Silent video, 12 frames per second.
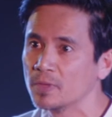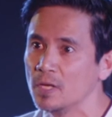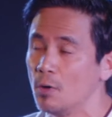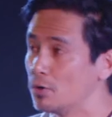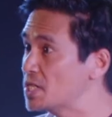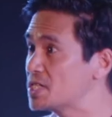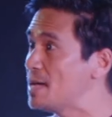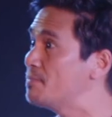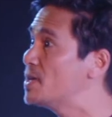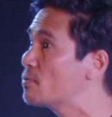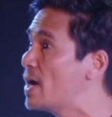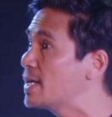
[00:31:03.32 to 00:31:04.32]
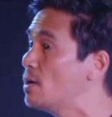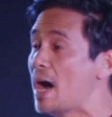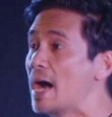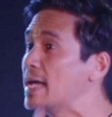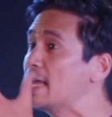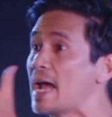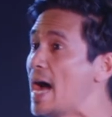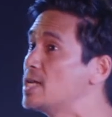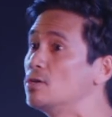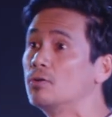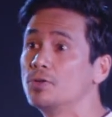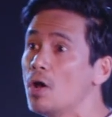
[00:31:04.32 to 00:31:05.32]
Or the same thing right now. Again, I
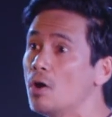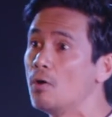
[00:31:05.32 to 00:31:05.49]
don't know.